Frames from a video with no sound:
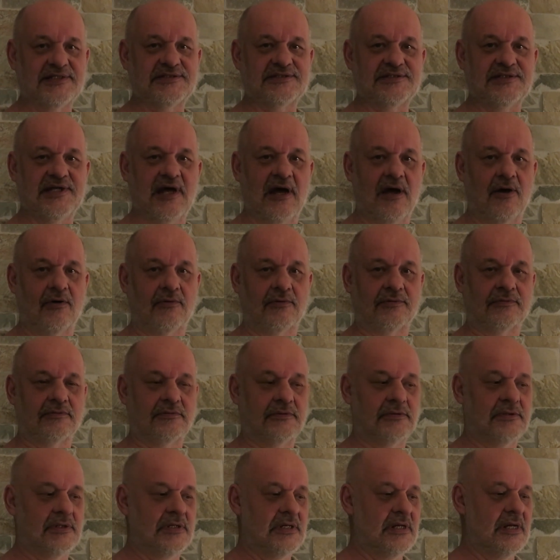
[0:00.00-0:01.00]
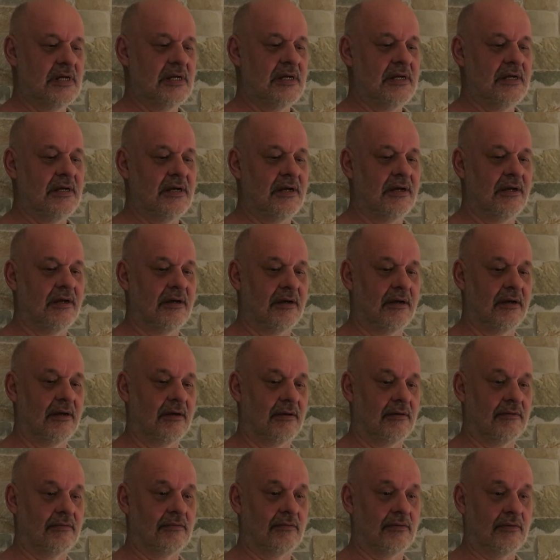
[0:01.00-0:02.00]
it's down
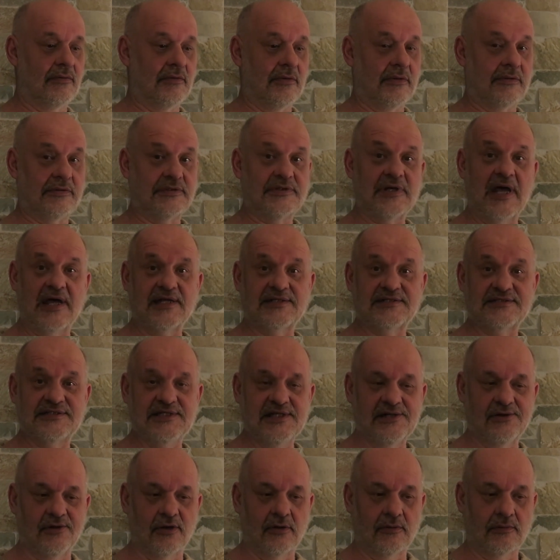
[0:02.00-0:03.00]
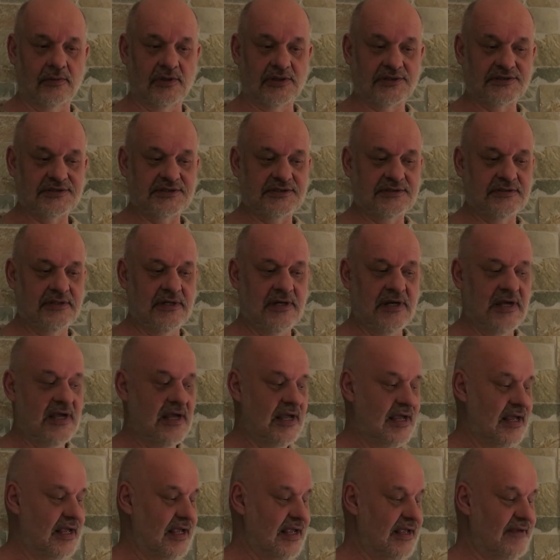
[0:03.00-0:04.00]
at 0 volts.
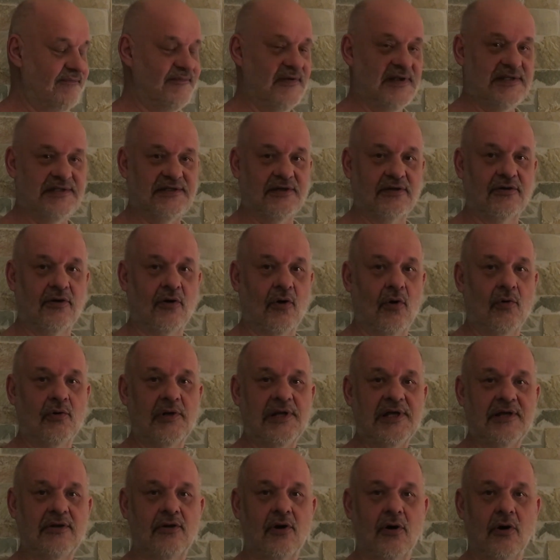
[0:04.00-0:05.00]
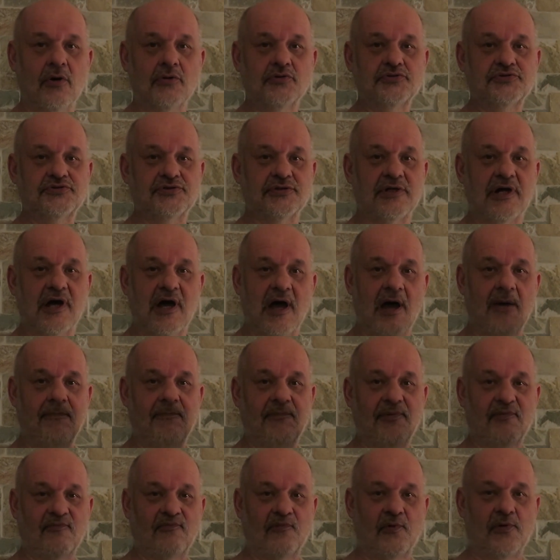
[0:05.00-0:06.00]
If it only goes
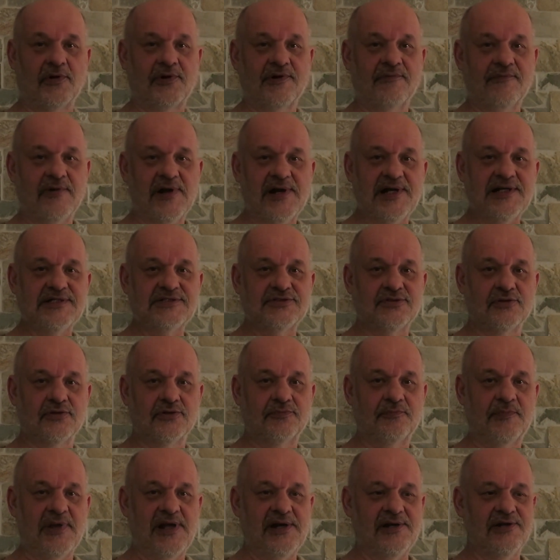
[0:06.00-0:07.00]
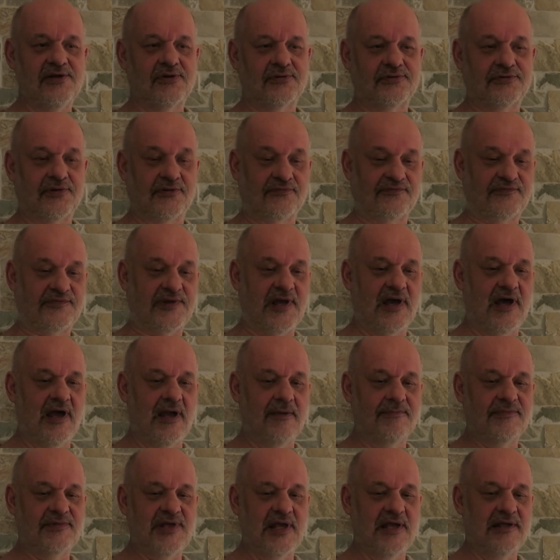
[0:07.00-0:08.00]
up for a very short period of
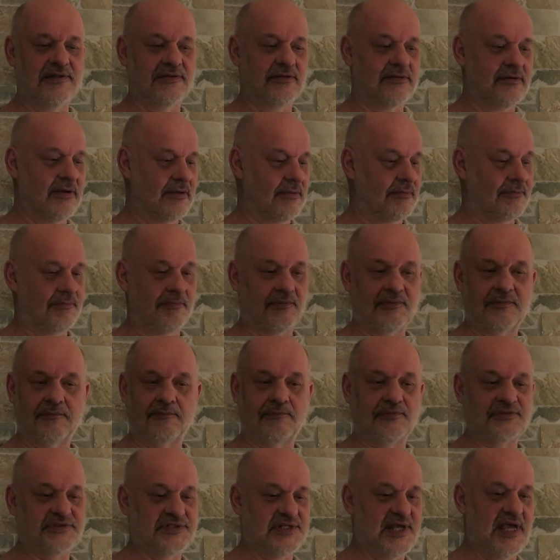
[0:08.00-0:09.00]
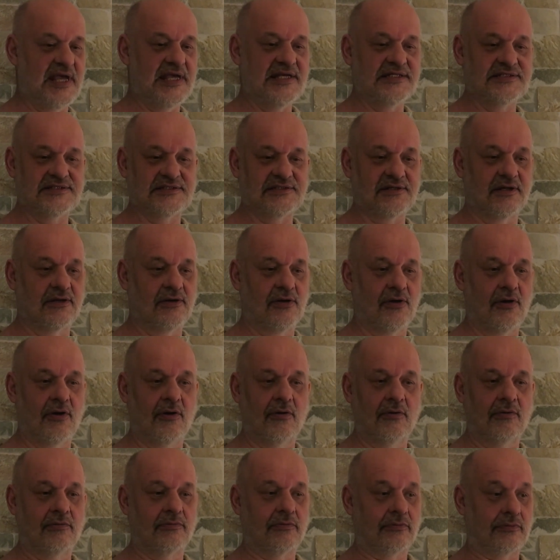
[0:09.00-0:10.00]
time, then stays
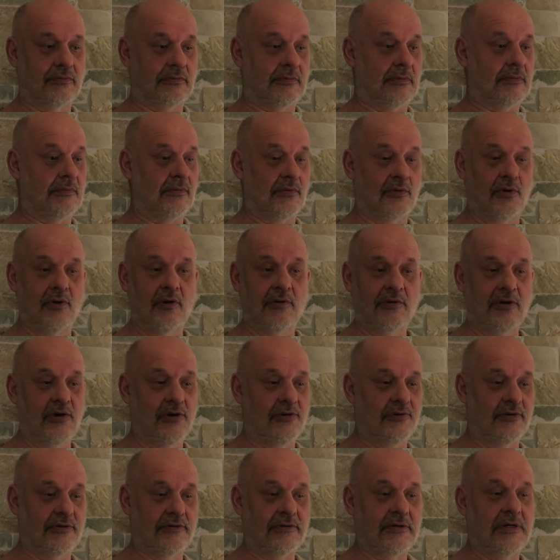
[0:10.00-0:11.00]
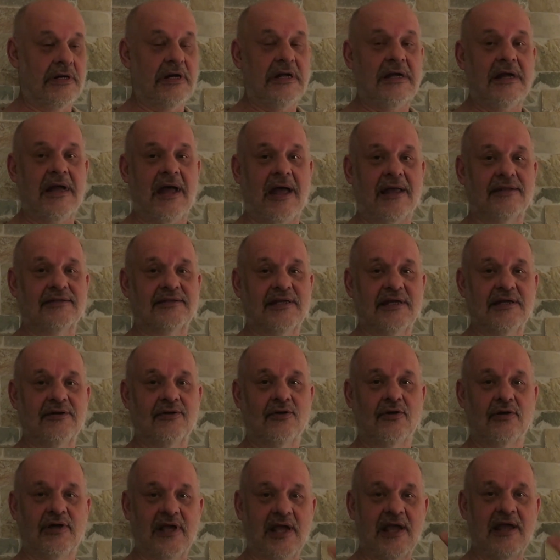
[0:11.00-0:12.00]
low longer, and
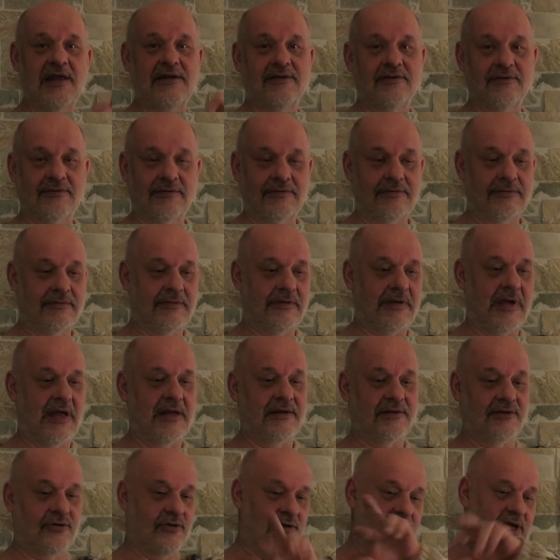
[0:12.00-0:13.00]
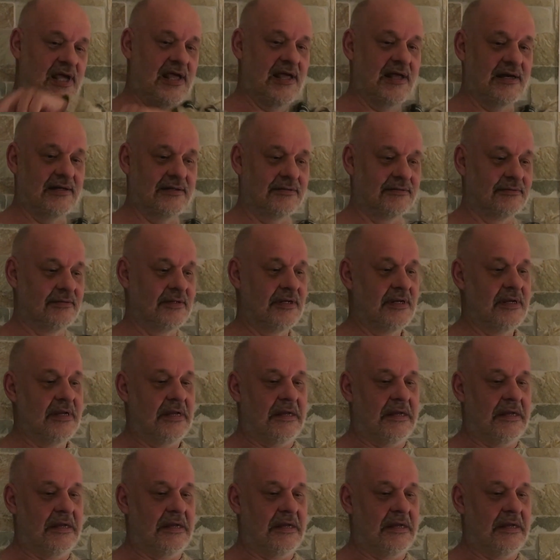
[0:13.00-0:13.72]
then again and again,